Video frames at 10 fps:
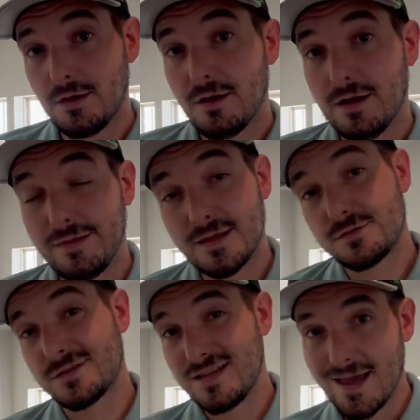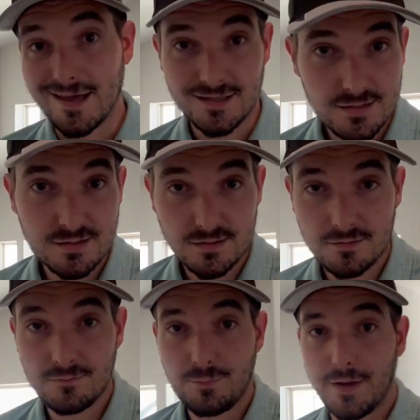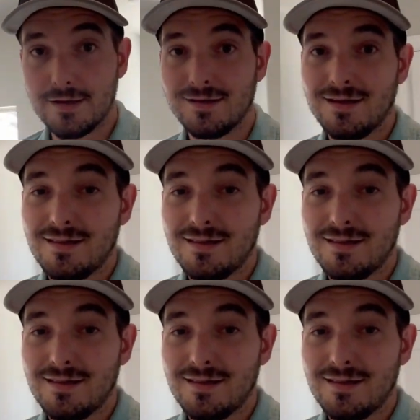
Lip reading: And the answer is yes, but